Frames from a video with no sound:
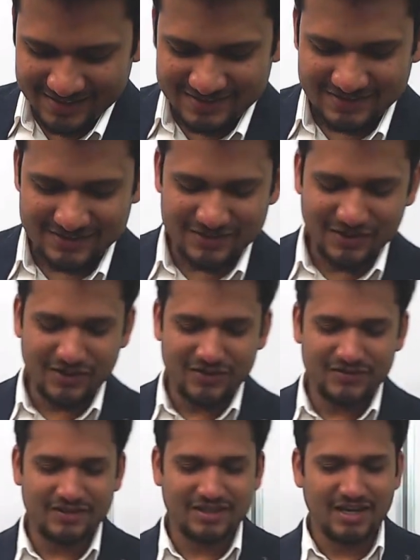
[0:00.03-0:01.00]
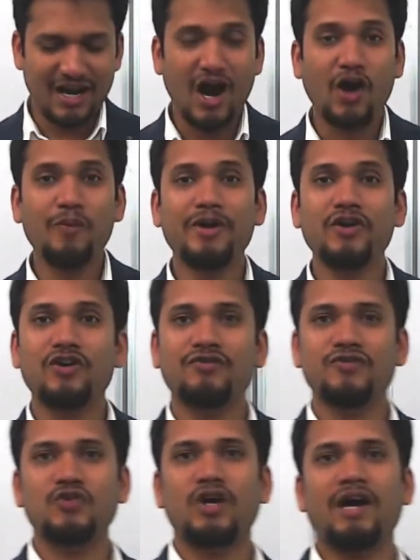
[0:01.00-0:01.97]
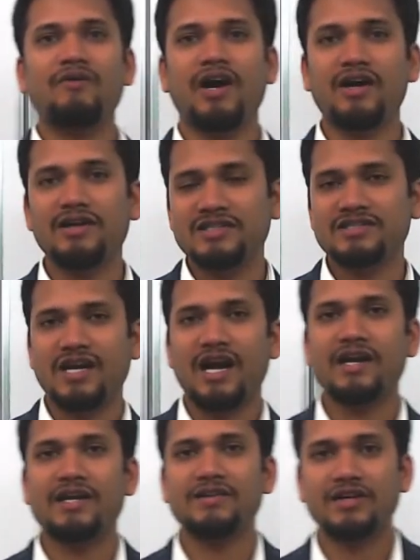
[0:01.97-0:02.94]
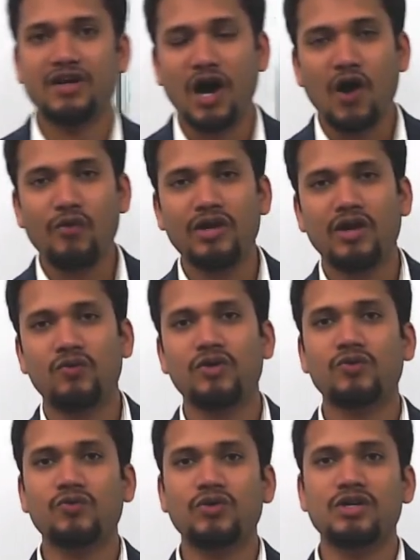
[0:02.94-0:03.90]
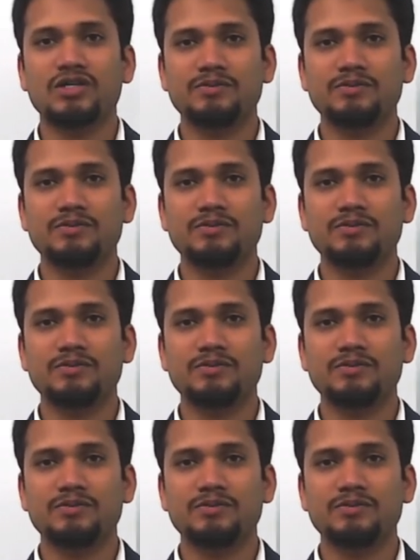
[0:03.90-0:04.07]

So how many of you have understanding that how network works?